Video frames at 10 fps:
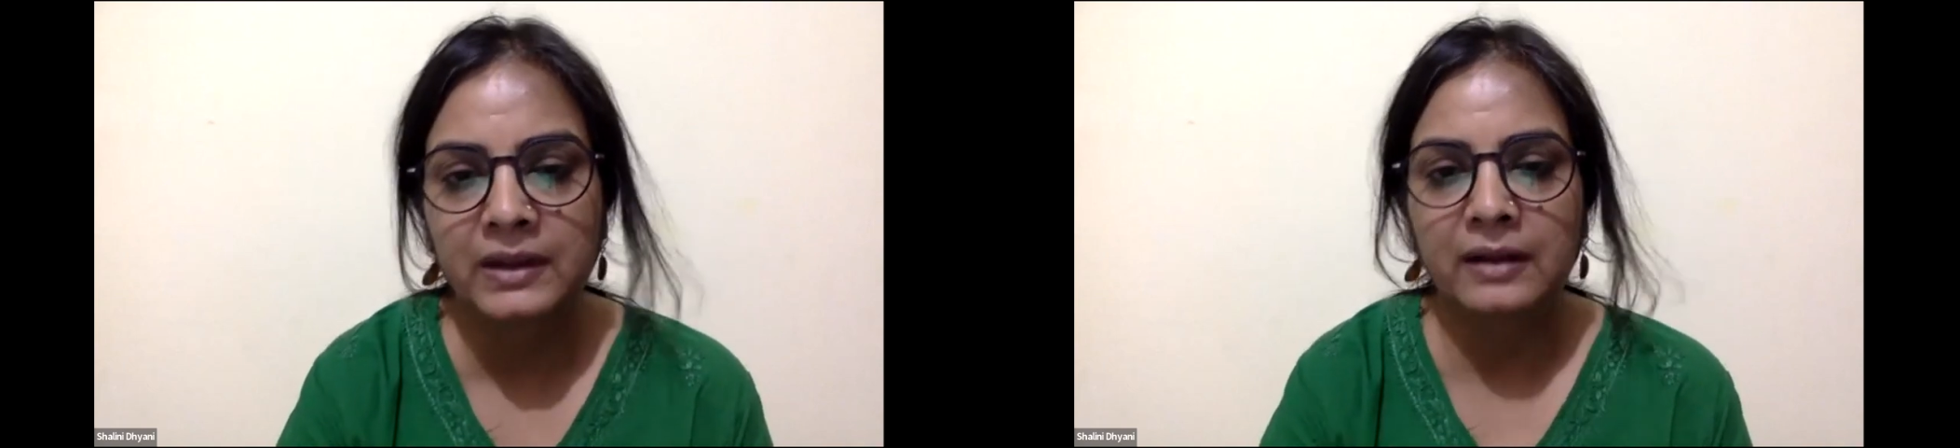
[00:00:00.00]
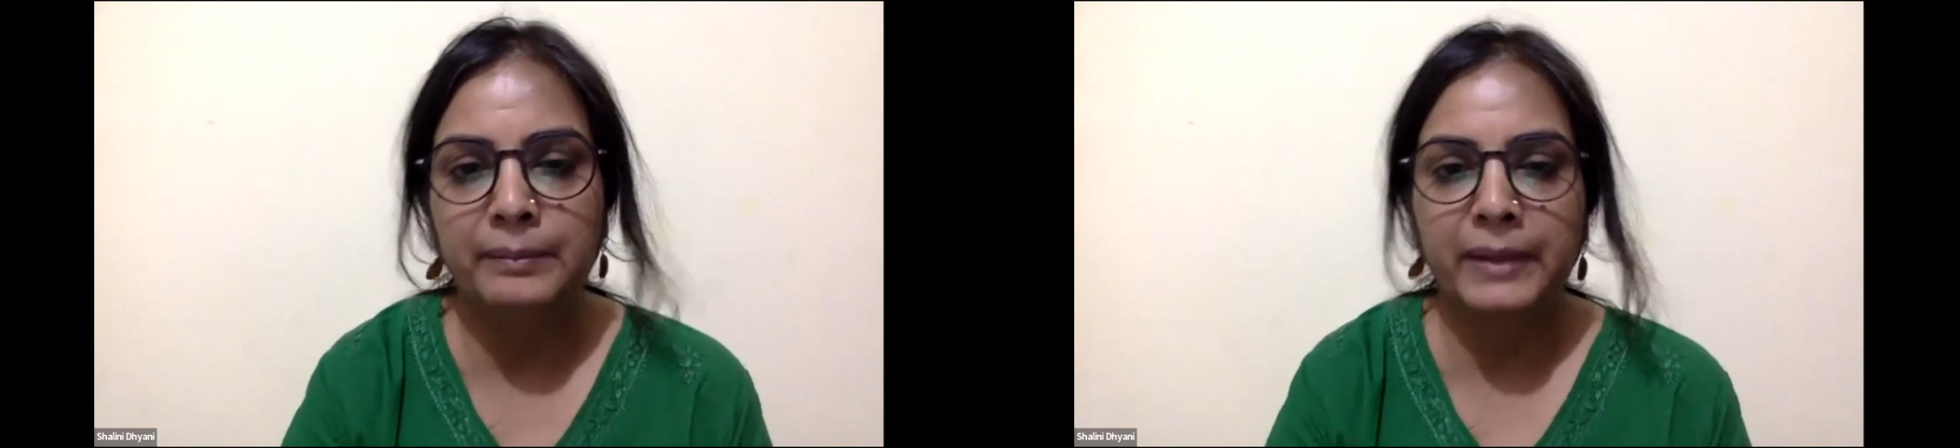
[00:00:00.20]

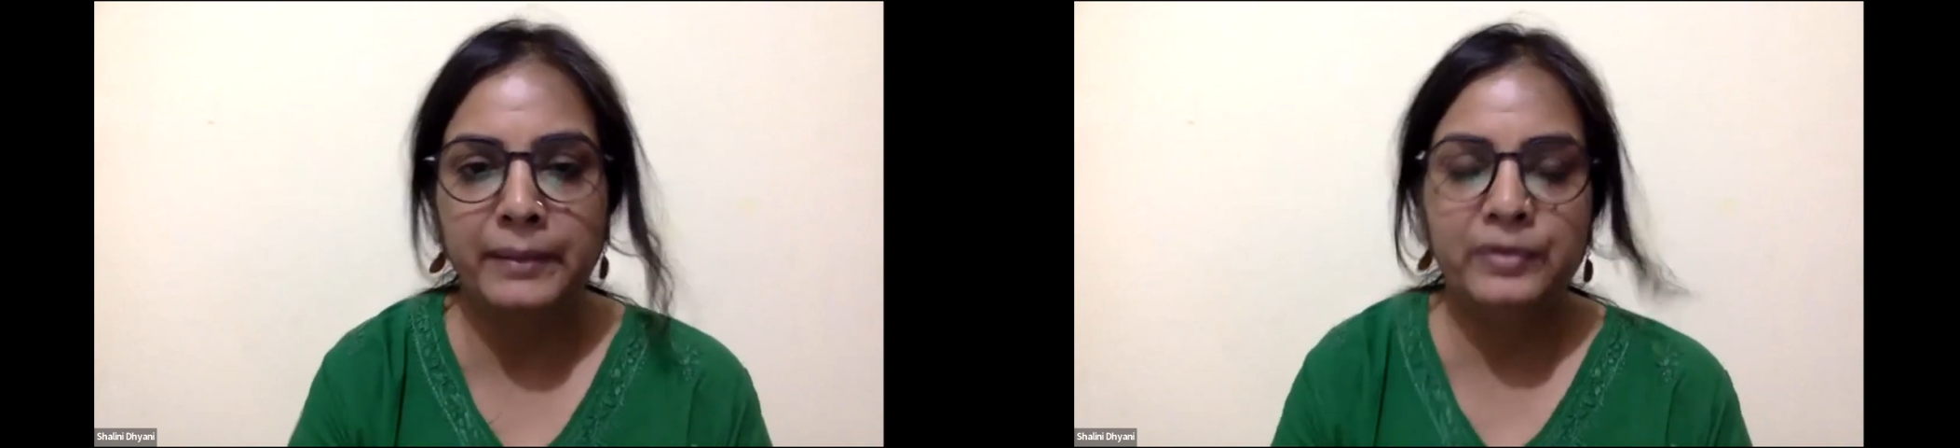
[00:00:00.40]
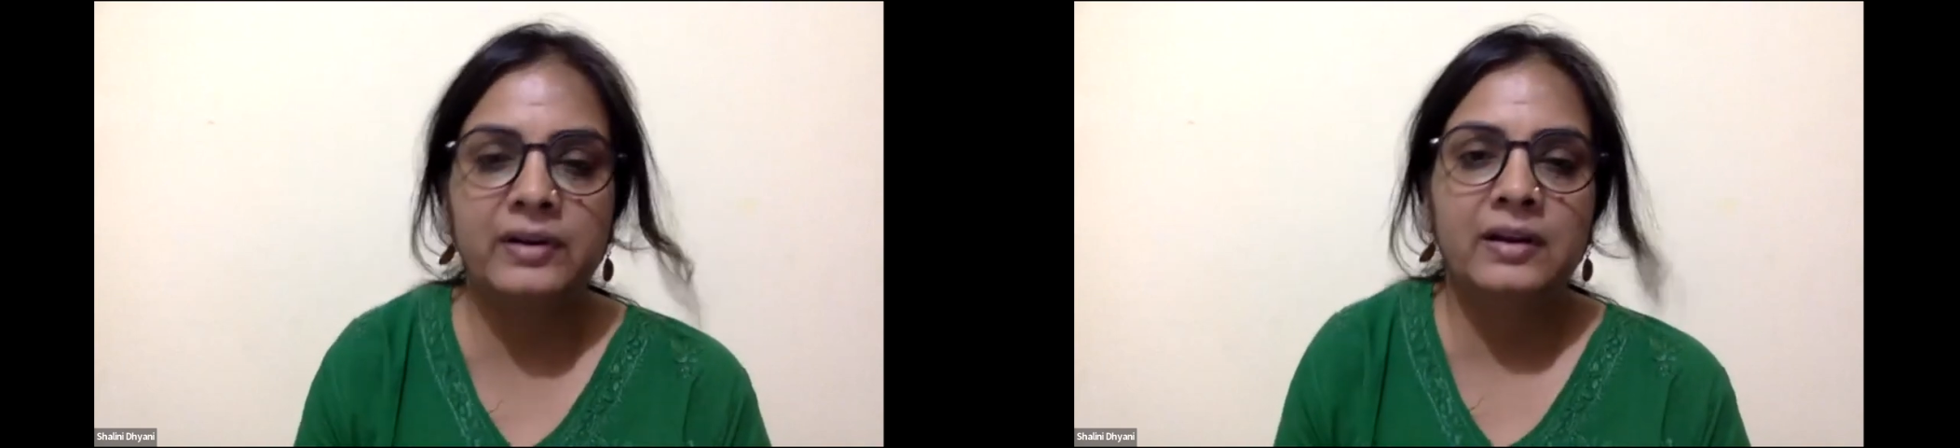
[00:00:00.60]

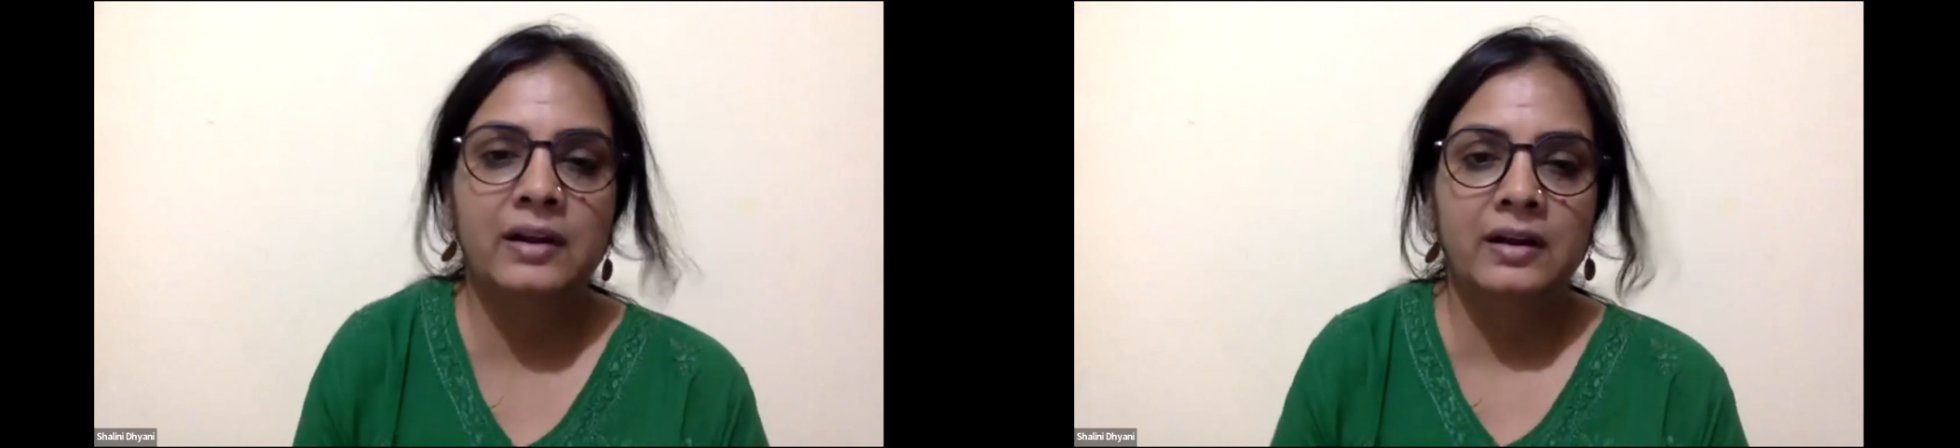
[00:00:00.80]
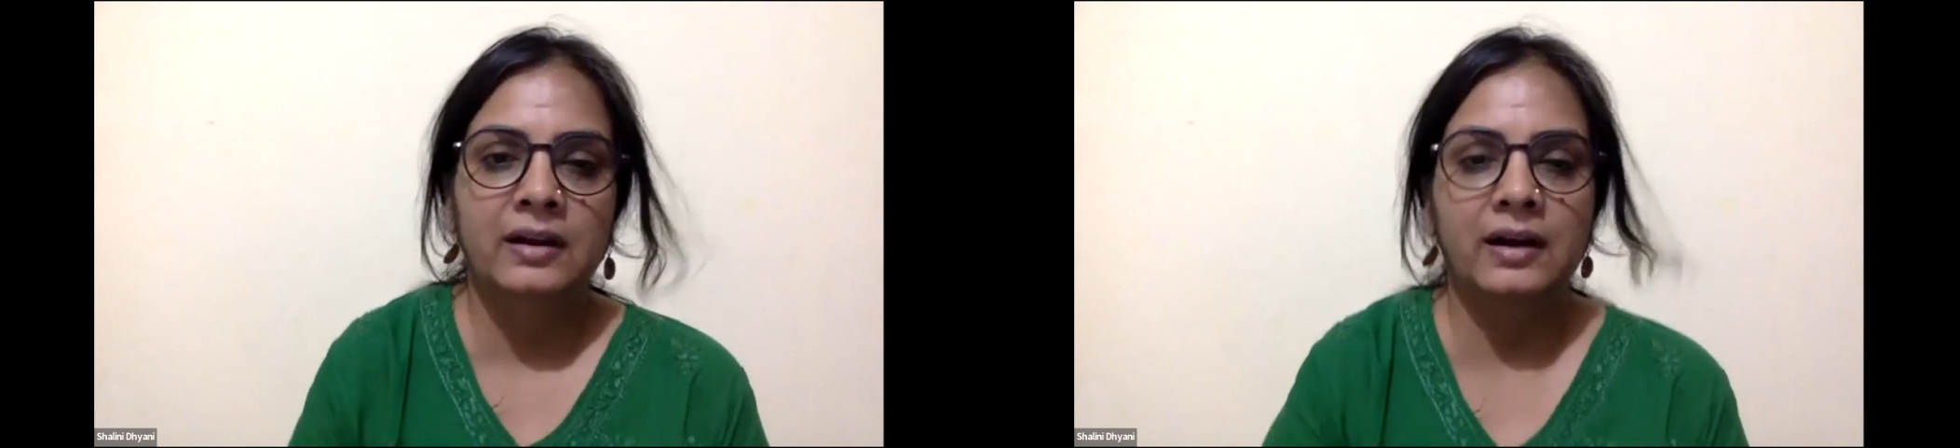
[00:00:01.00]
member,
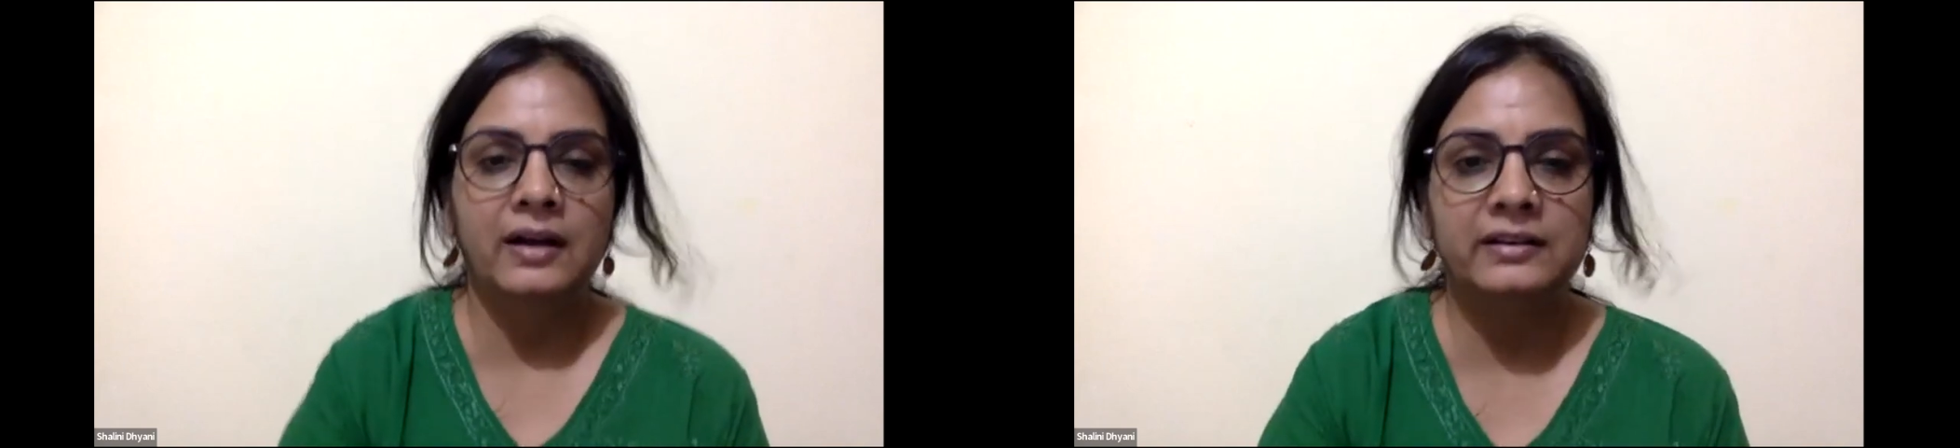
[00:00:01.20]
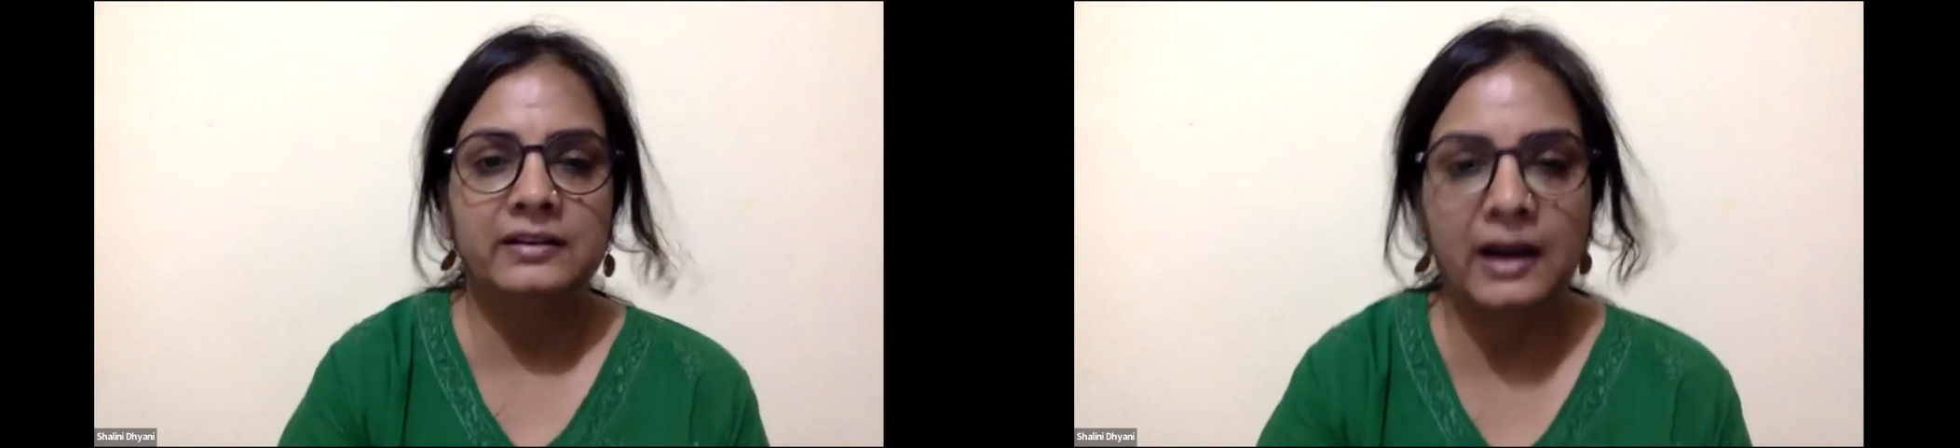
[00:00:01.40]

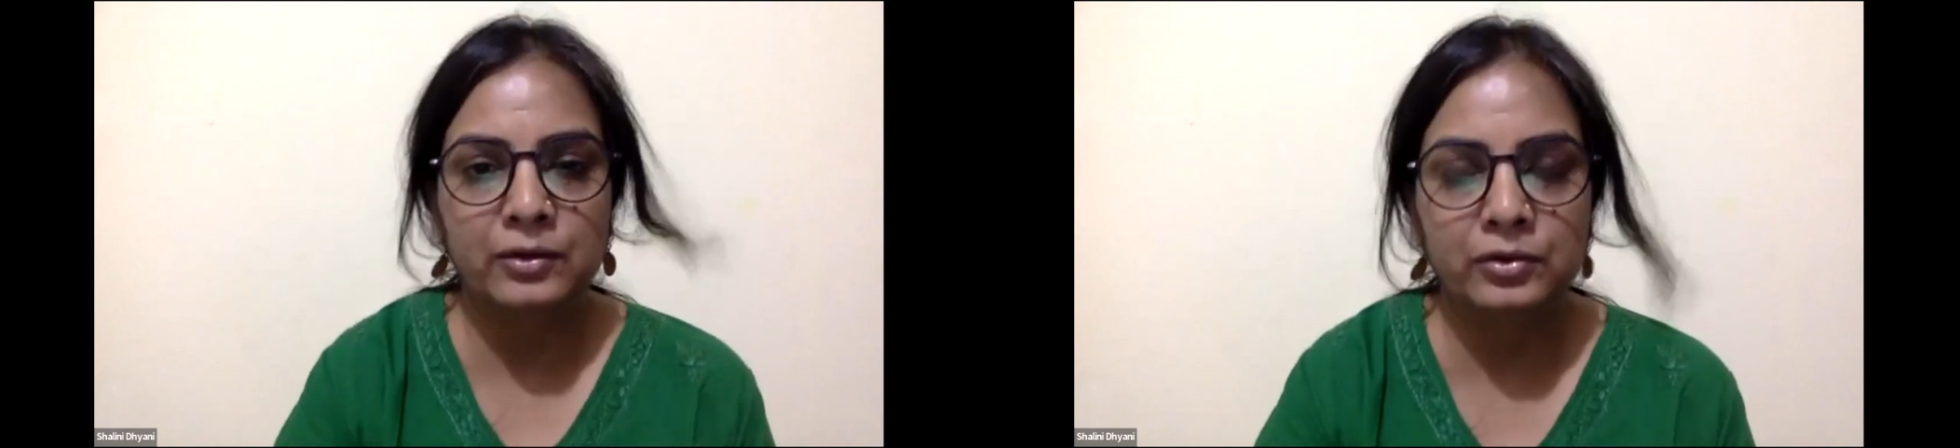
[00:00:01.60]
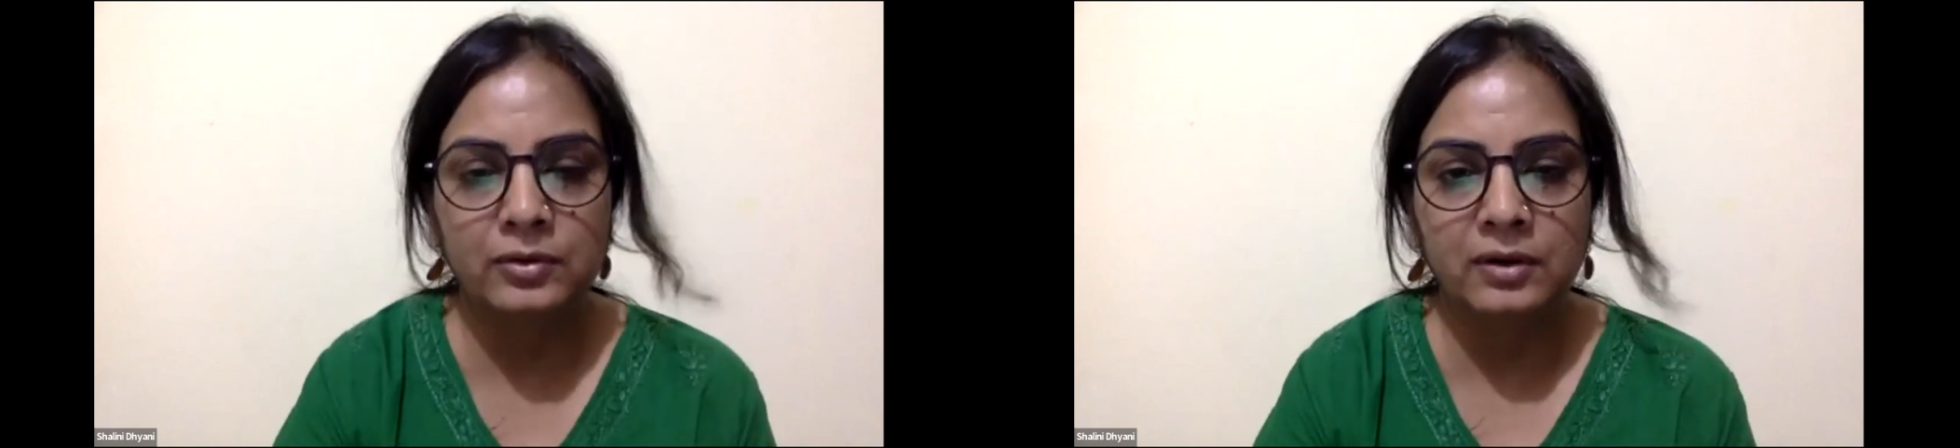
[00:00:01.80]

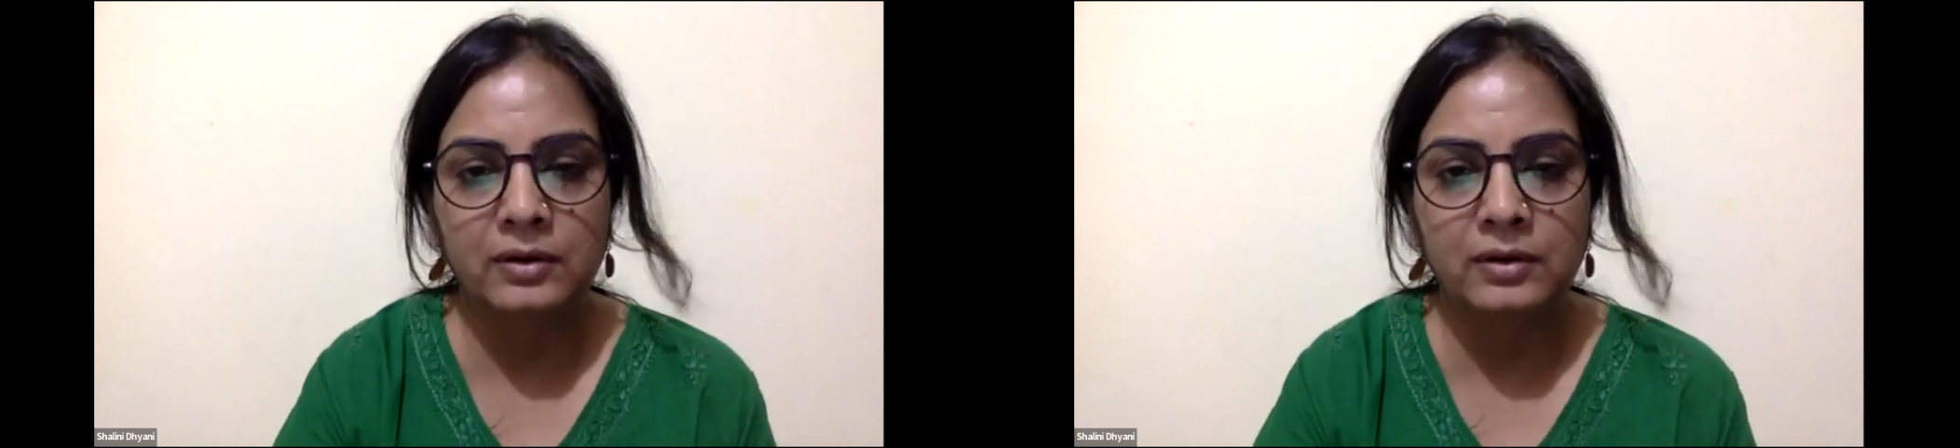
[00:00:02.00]
Dr.